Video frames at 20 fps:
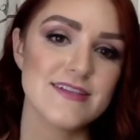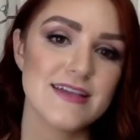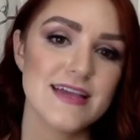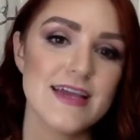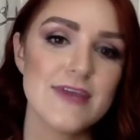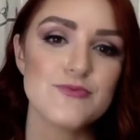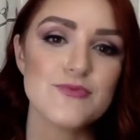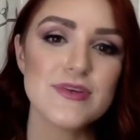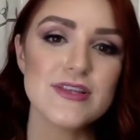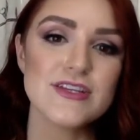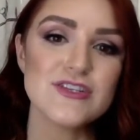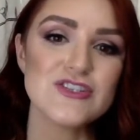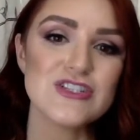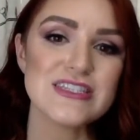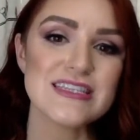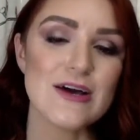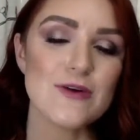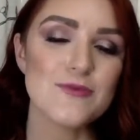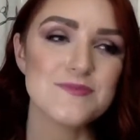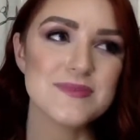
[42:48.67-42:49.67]
it really
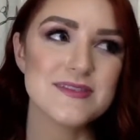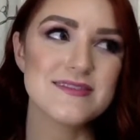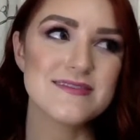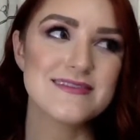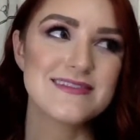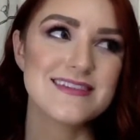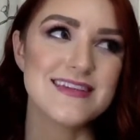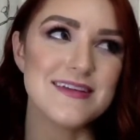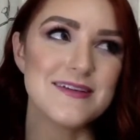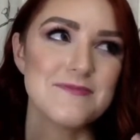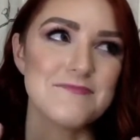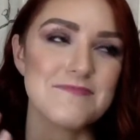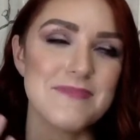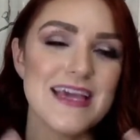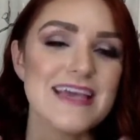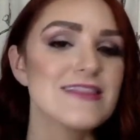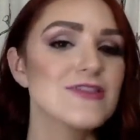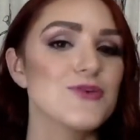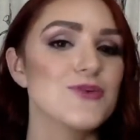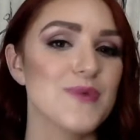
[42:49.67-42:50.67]
just helps to
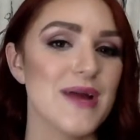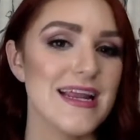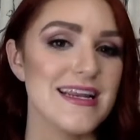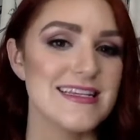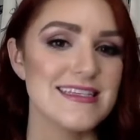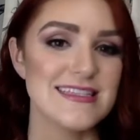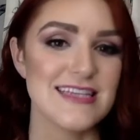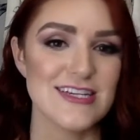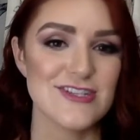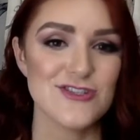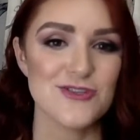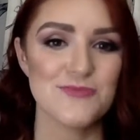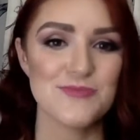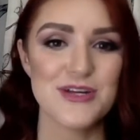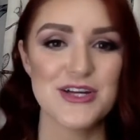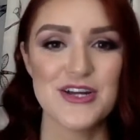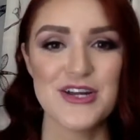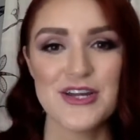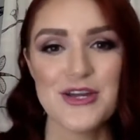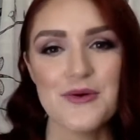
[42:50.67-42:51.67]
make the retinization
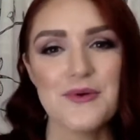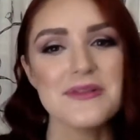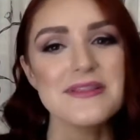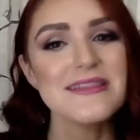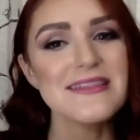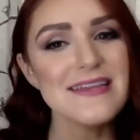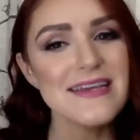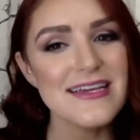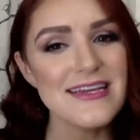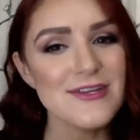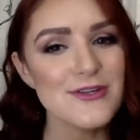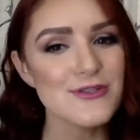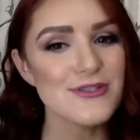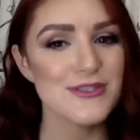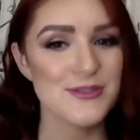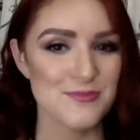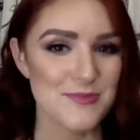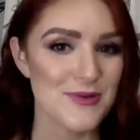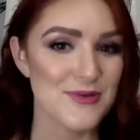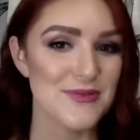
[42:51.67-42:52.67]
period go a little
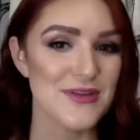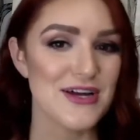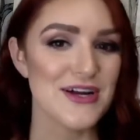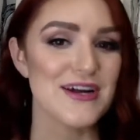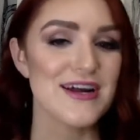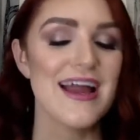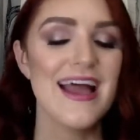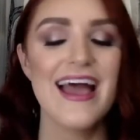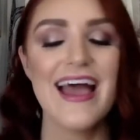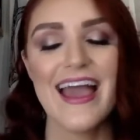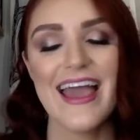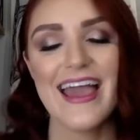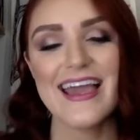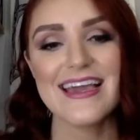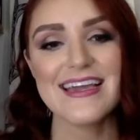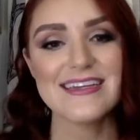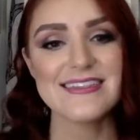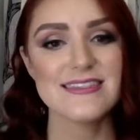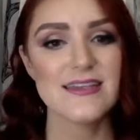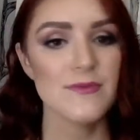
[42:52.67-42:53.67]
smoother.
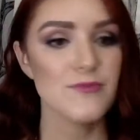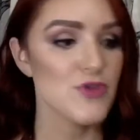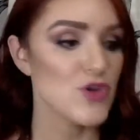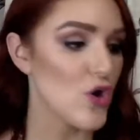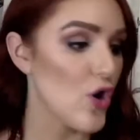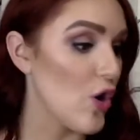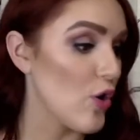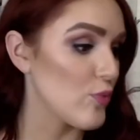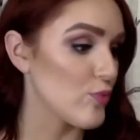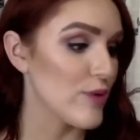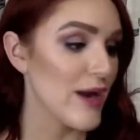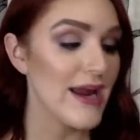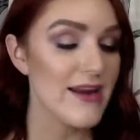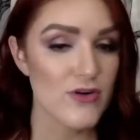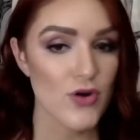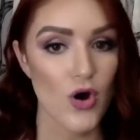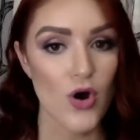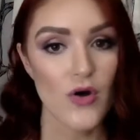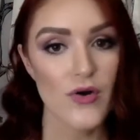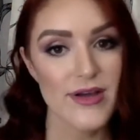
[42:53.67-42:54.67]
And um, y'all,
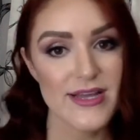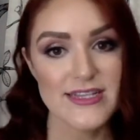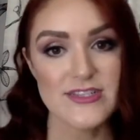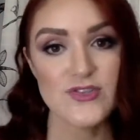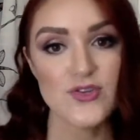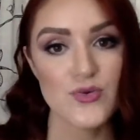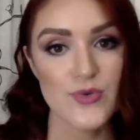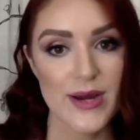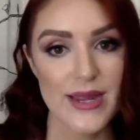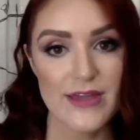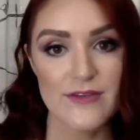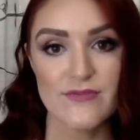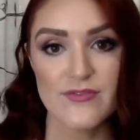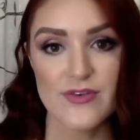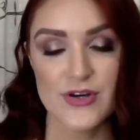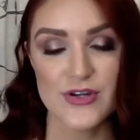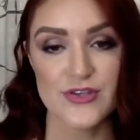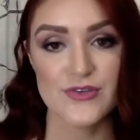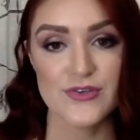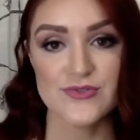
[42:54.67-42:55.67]
retinol is great
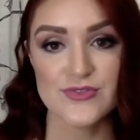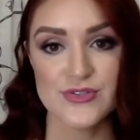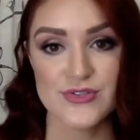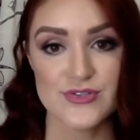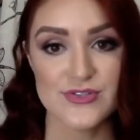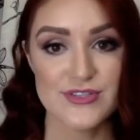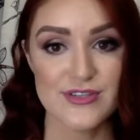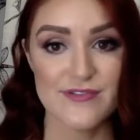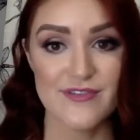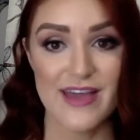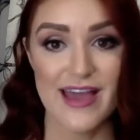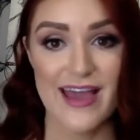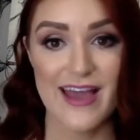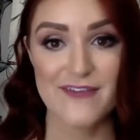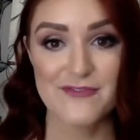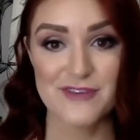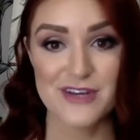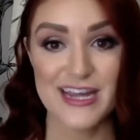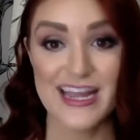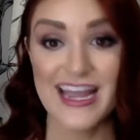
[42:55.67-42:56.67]
for users of
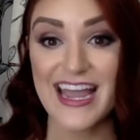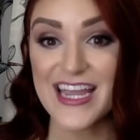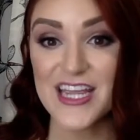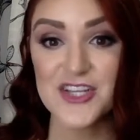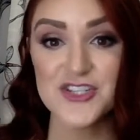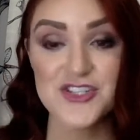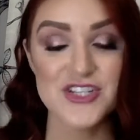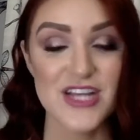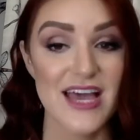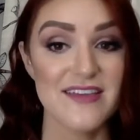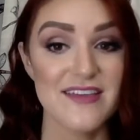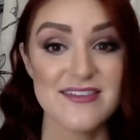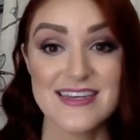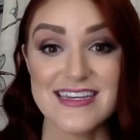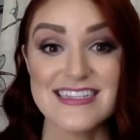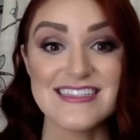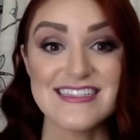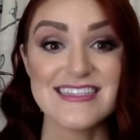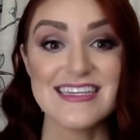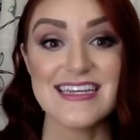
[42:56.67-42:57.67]
every age,
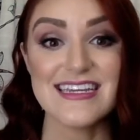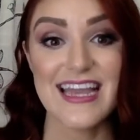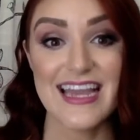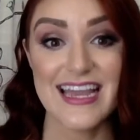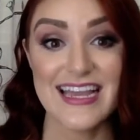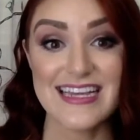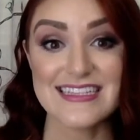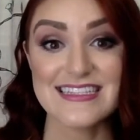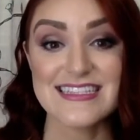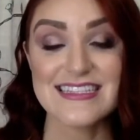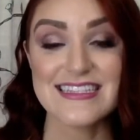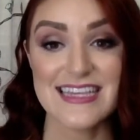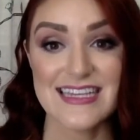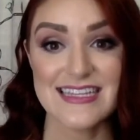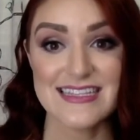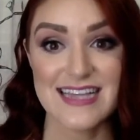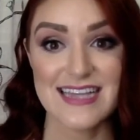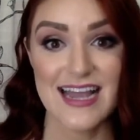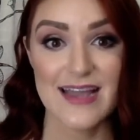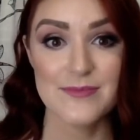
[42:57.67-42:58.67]
ethnicity, and
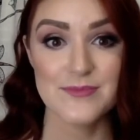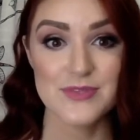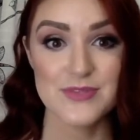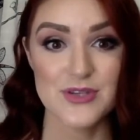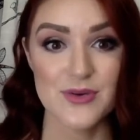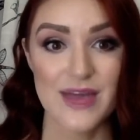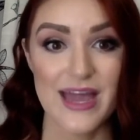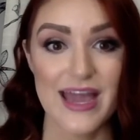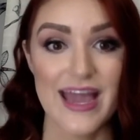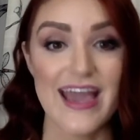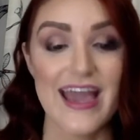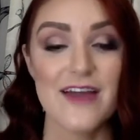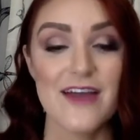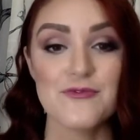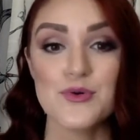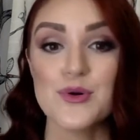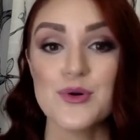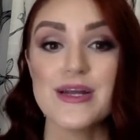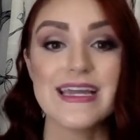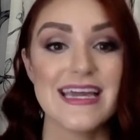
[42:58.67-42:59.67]
skin types. Okay,
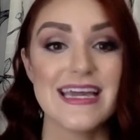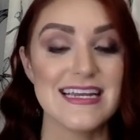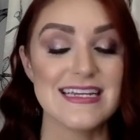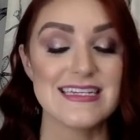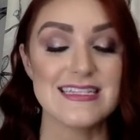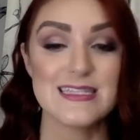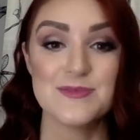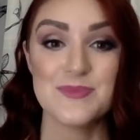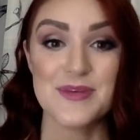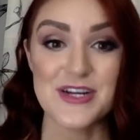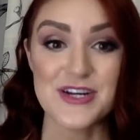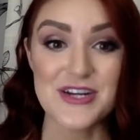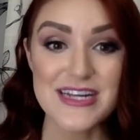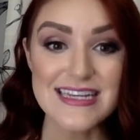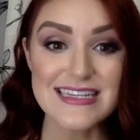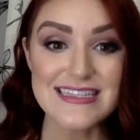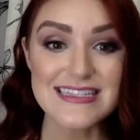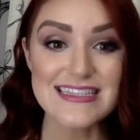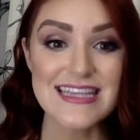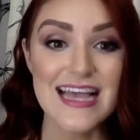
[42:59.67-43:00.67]
everyone can
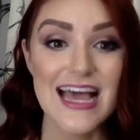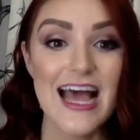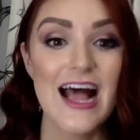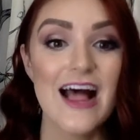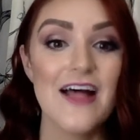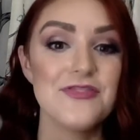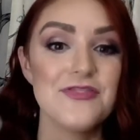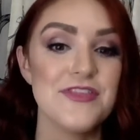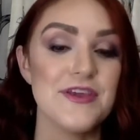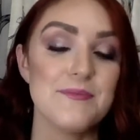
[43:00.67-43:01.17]
experience the